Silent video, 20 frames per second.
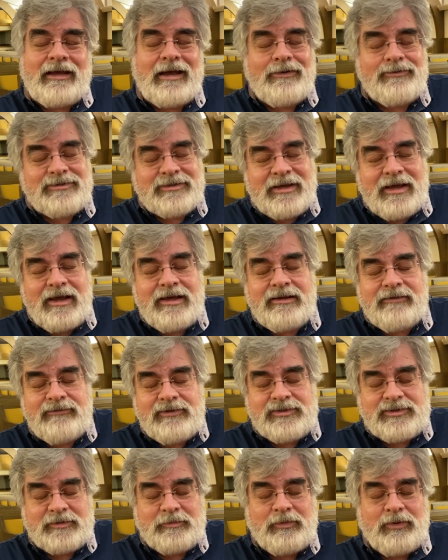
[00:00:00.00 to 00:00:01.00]
I was kind of
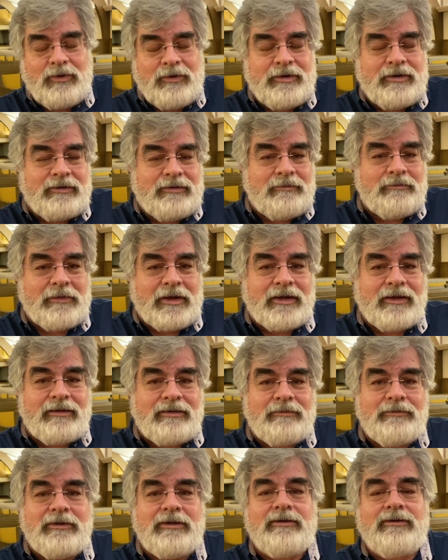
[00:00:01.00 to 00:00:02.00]
disappointed in my
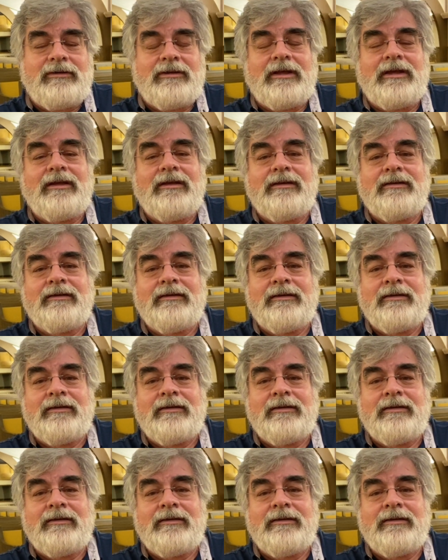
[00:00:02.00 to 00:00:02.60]
community